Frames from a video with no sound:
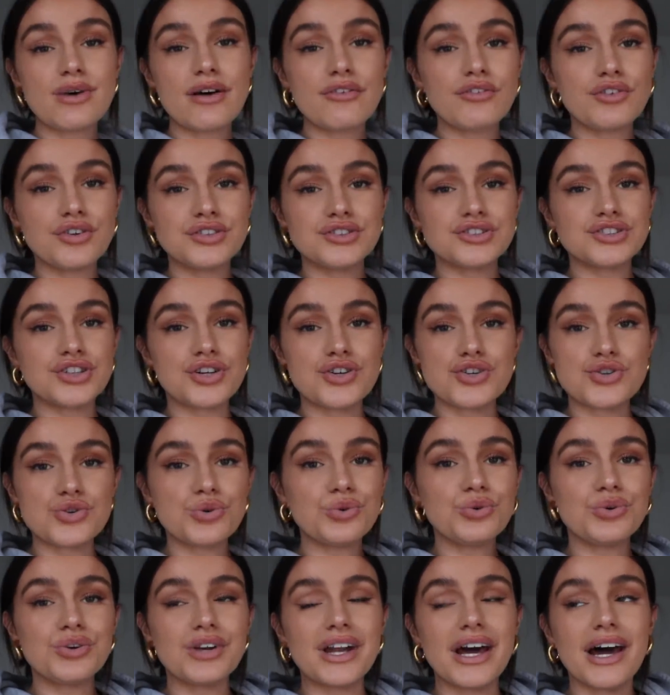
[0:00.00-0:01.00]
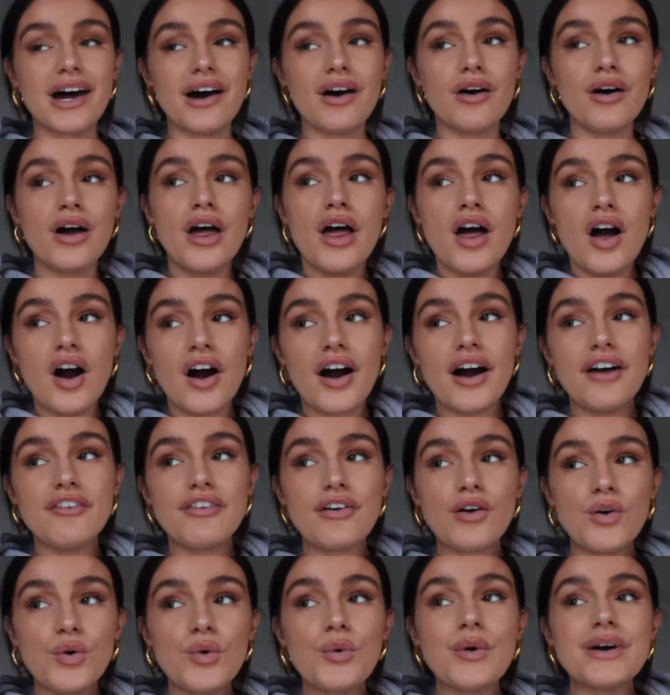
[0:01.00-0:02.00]
why I've gone so short now.
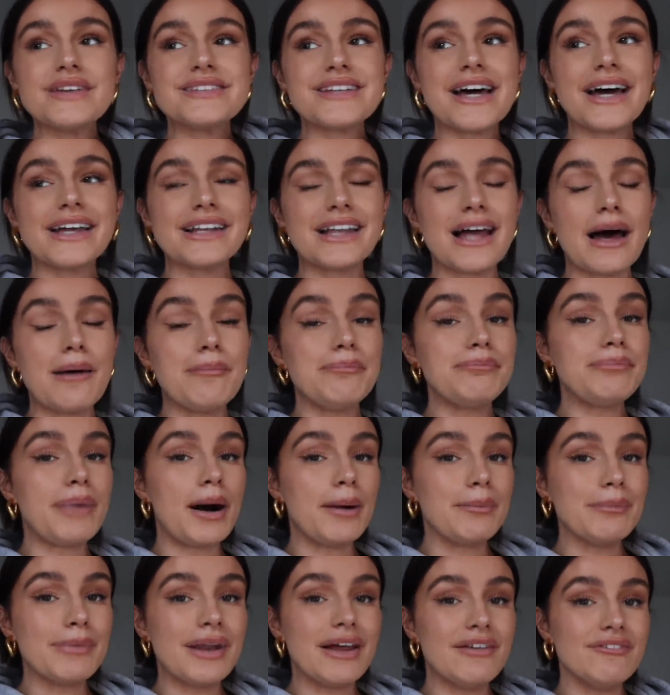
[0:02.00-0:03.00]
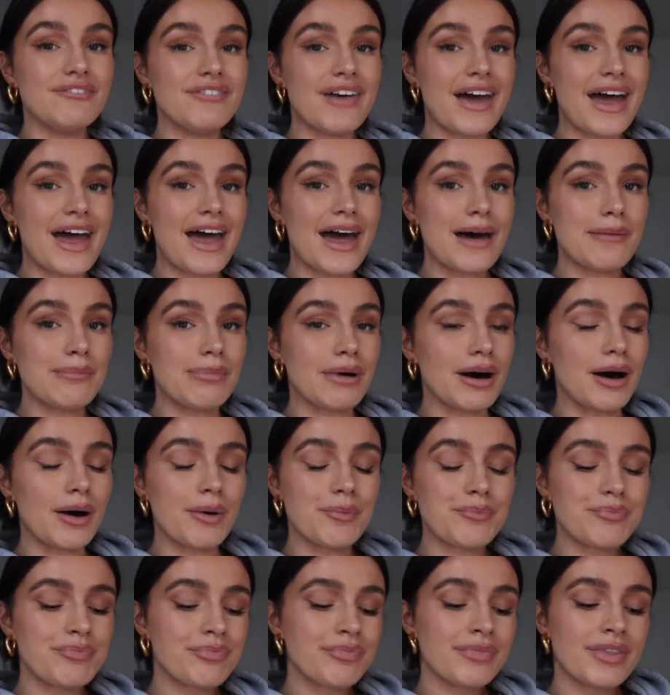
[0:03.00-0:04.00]
I've always had like bum length hair,
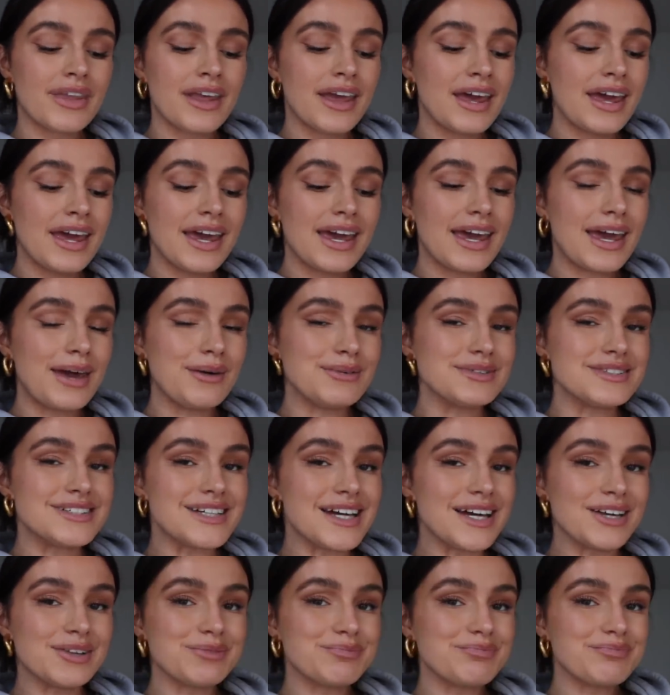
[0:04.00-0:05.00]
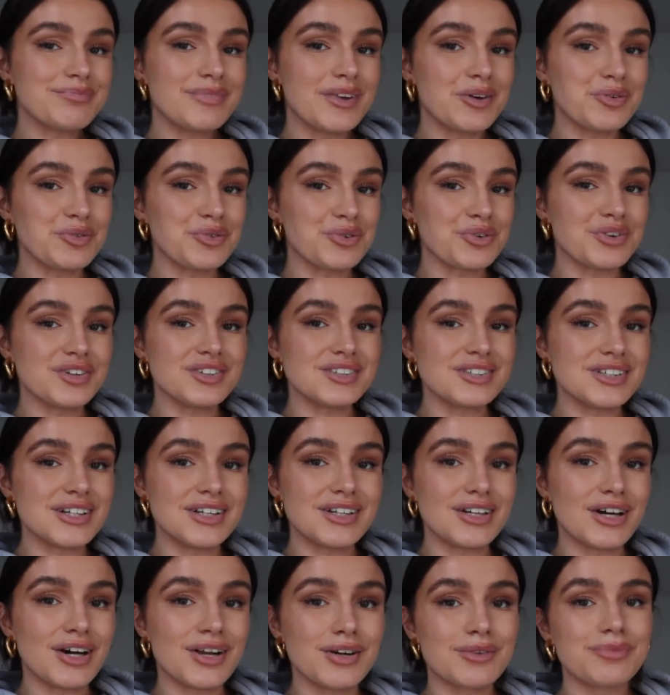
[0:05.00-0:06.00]
but it was dead. It was honestly
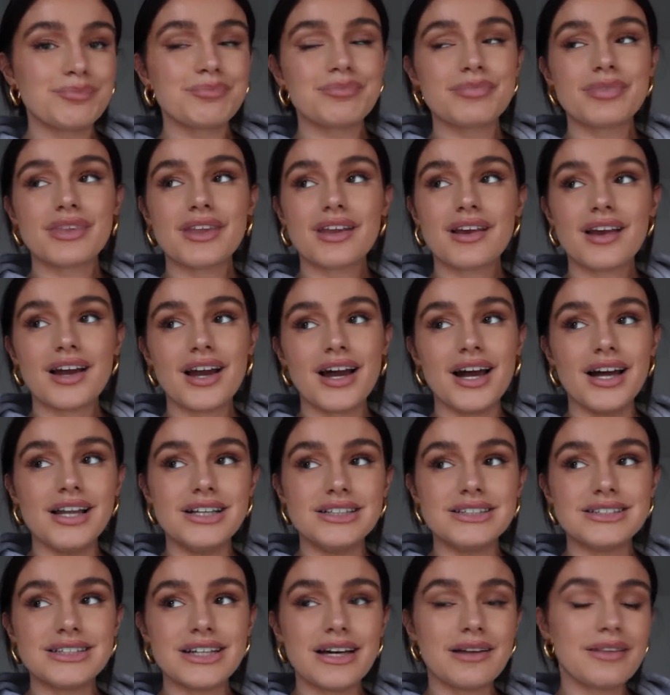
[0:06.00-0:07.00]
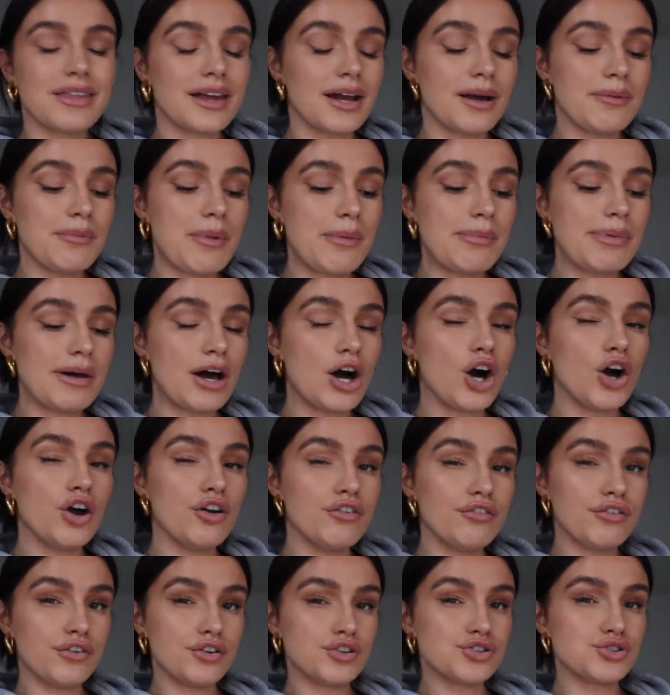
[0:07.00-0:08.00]
dead. And I think I'm a bit
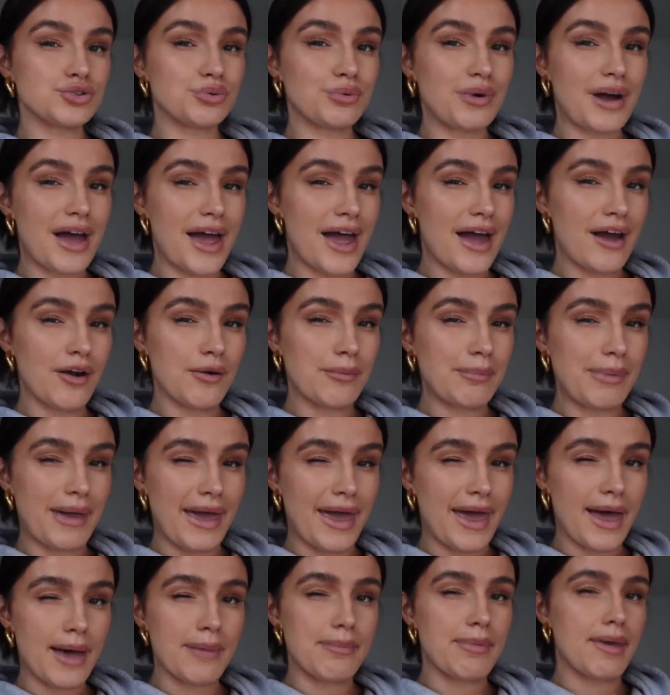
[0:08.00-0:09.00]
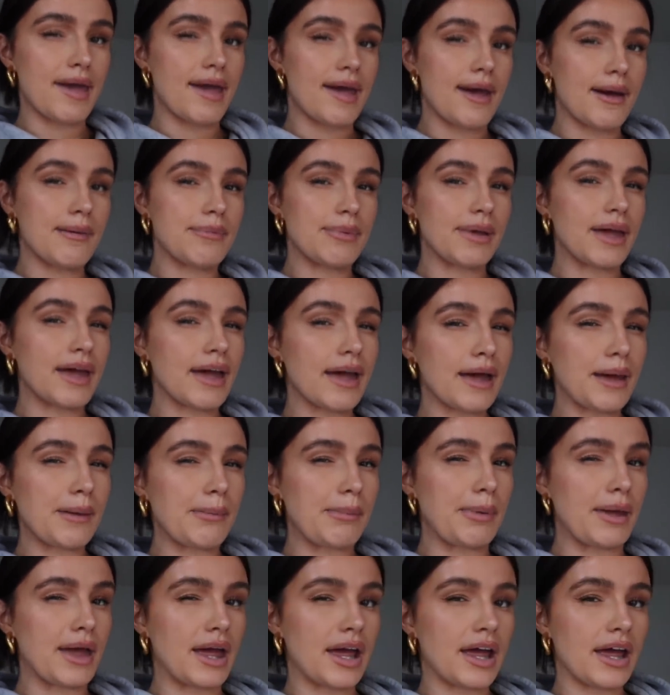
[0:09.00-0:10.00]
over the short hair, a bit, a bit, a bit, a
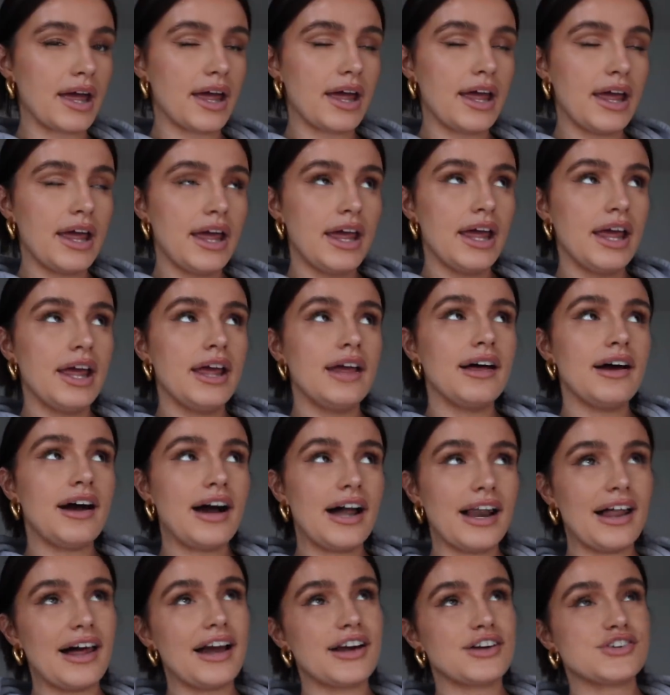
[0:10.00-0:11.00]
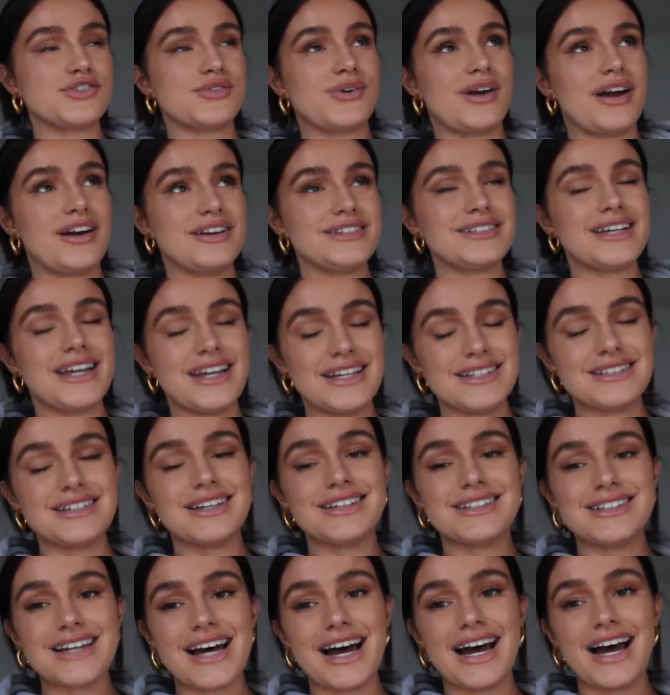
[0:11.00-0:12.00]
bit. I like short hair. It's
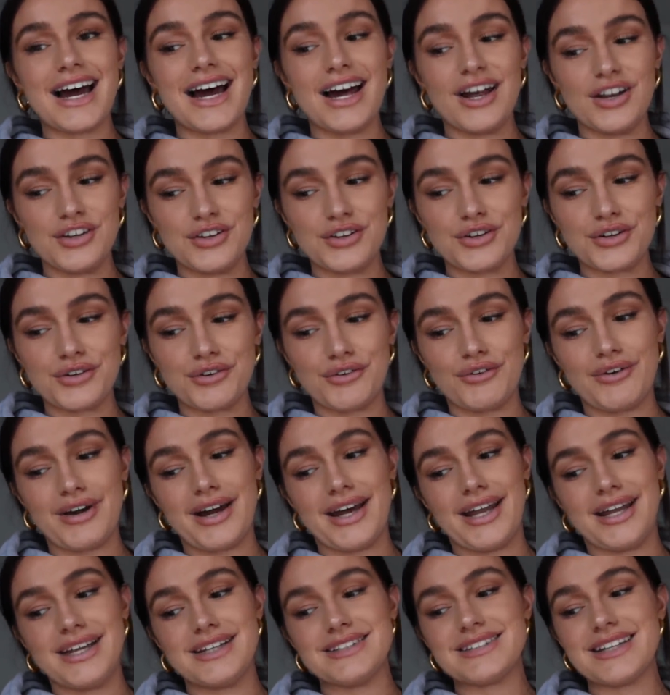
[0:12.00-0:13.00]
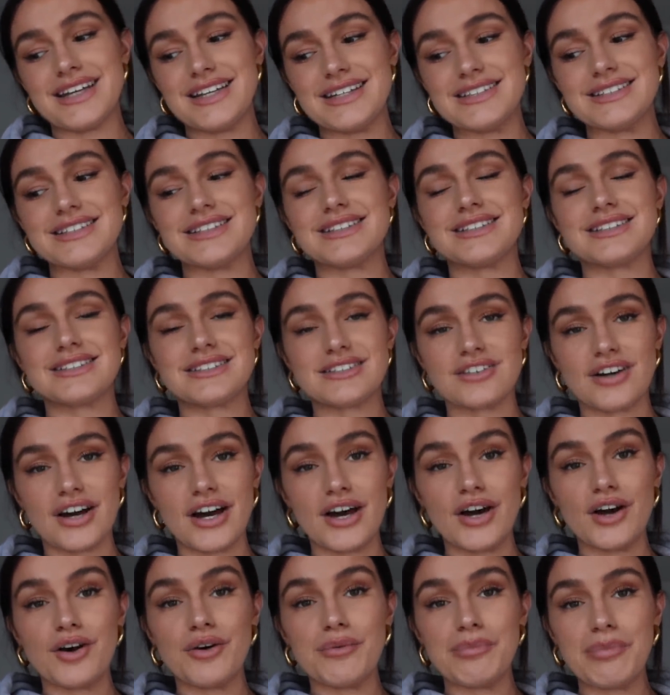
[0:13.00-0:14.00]
easier to handle and it's easier to
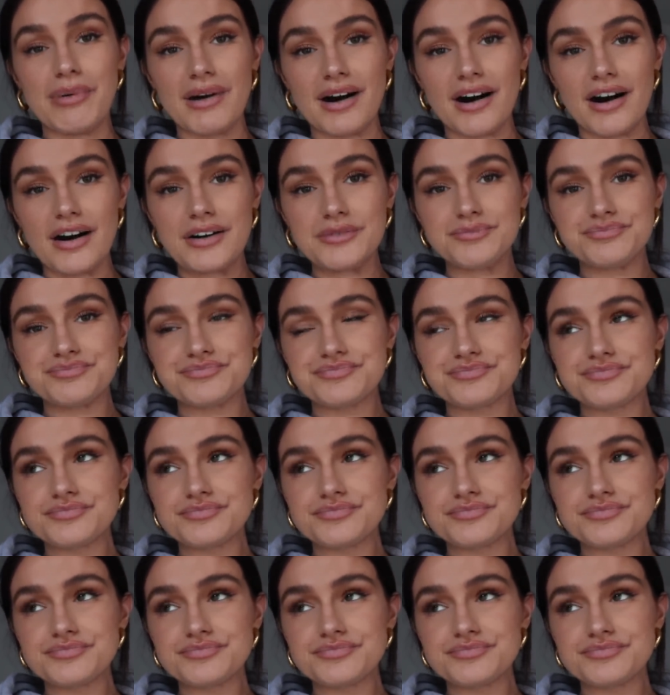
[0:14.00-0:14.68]
style, but